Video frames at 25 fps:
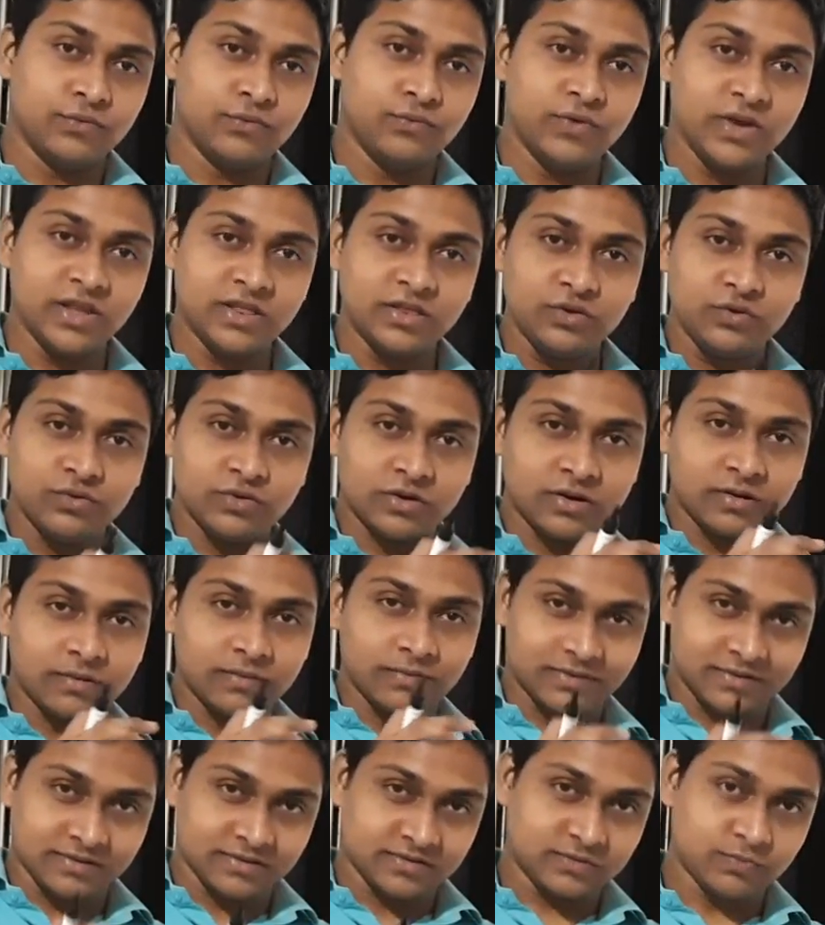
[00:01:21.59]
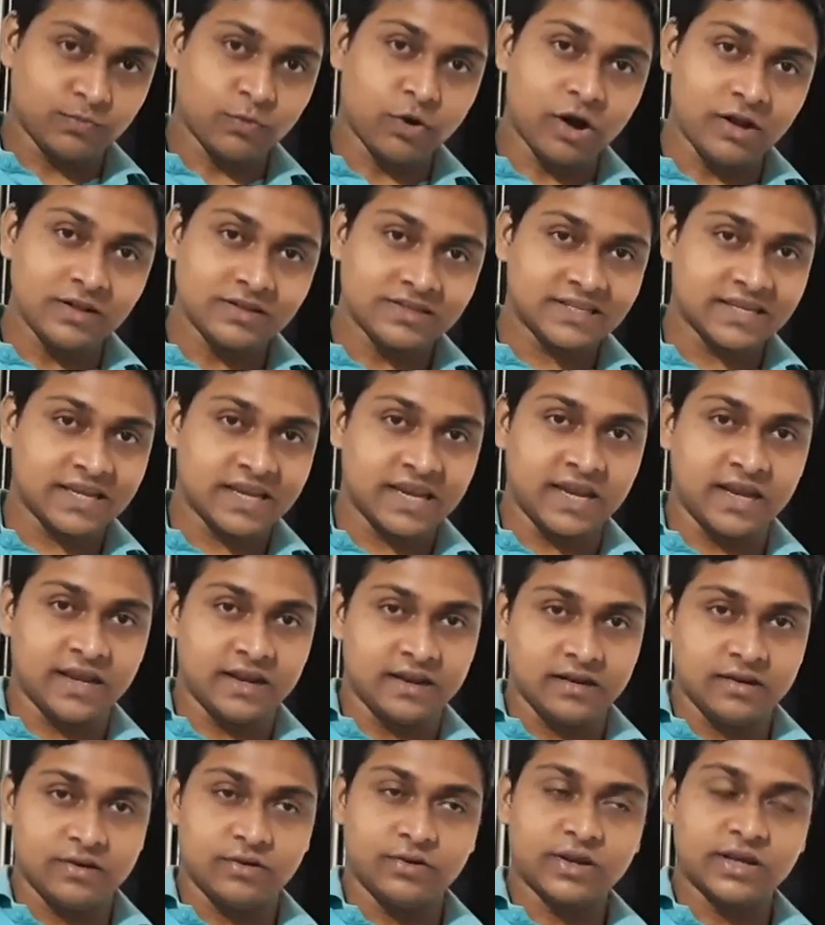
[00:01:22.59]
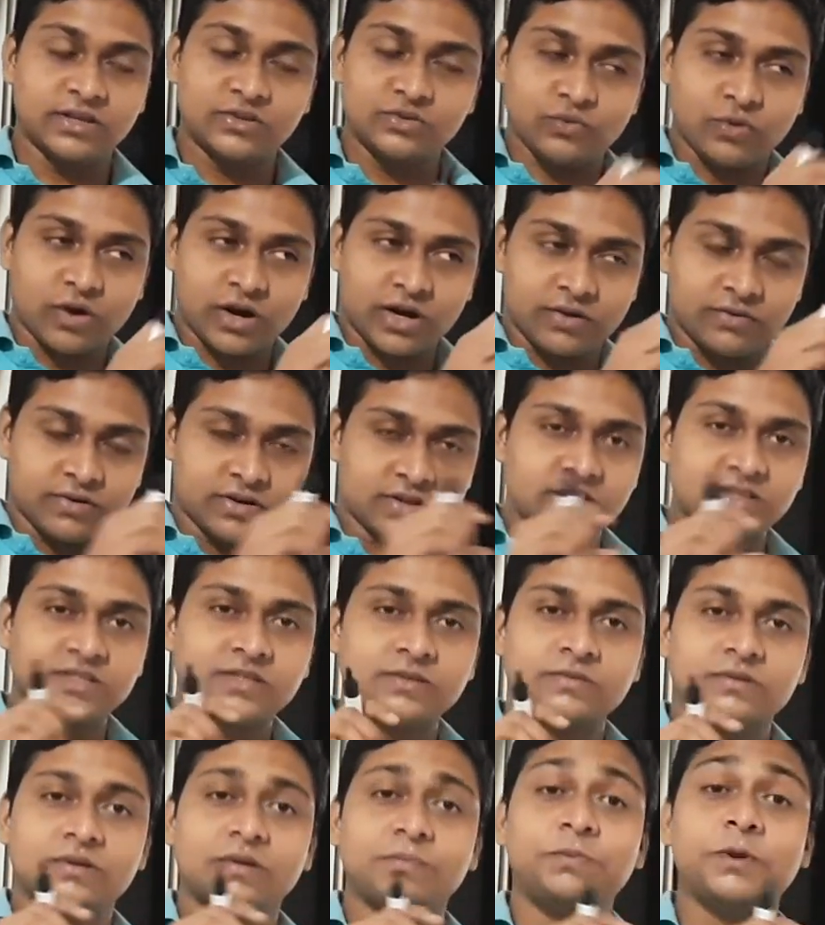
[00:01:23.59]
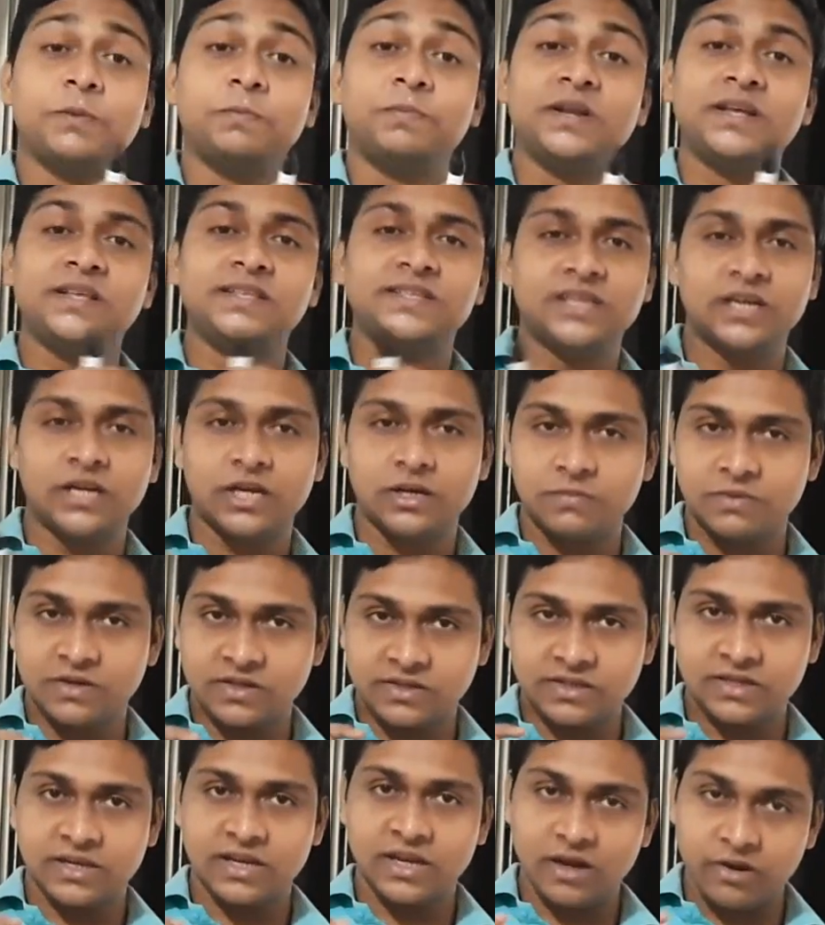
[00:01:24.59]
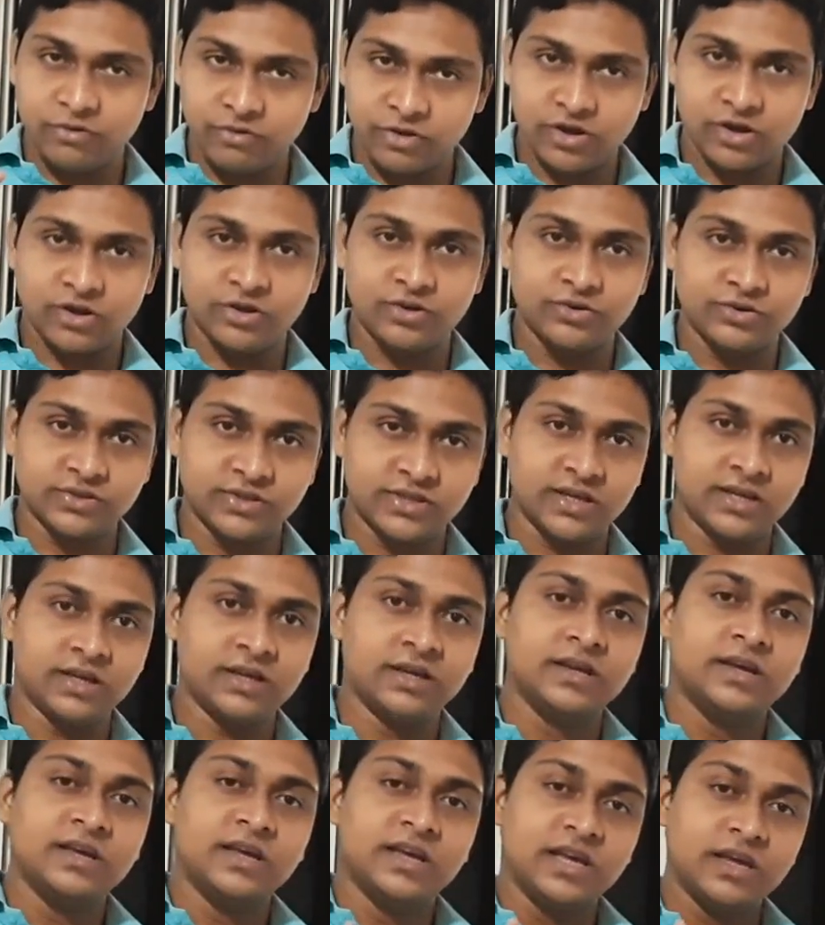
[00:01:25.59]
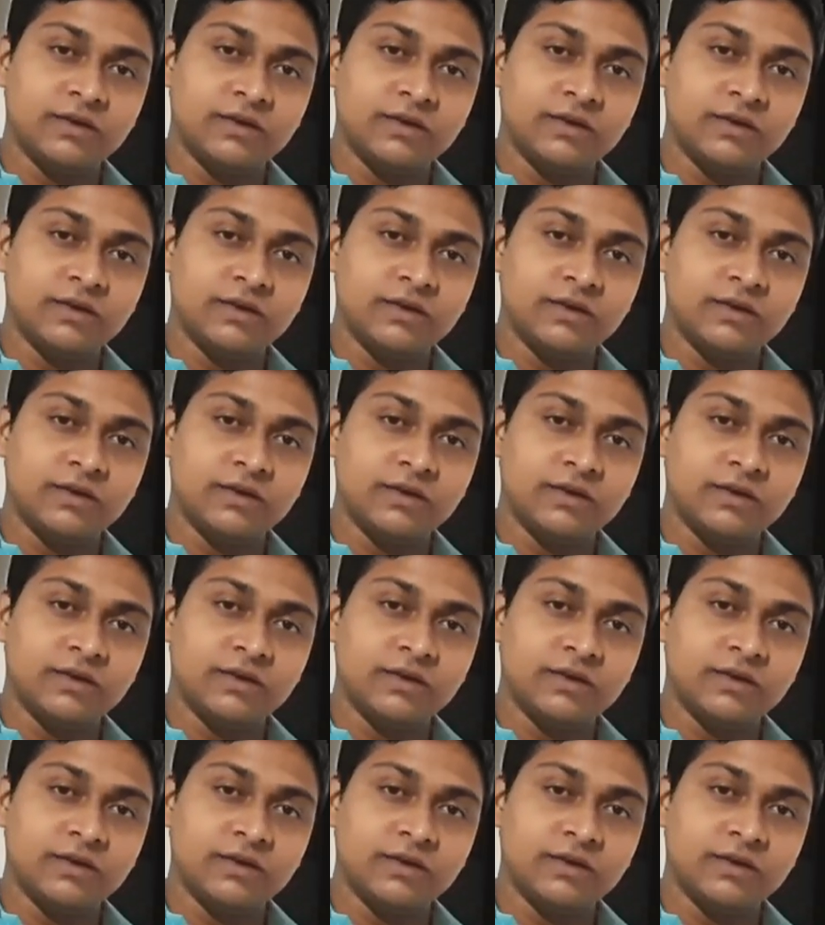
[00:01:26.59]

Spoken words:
with your small scale, okay, so whatever this 15 centimeter scale we are using,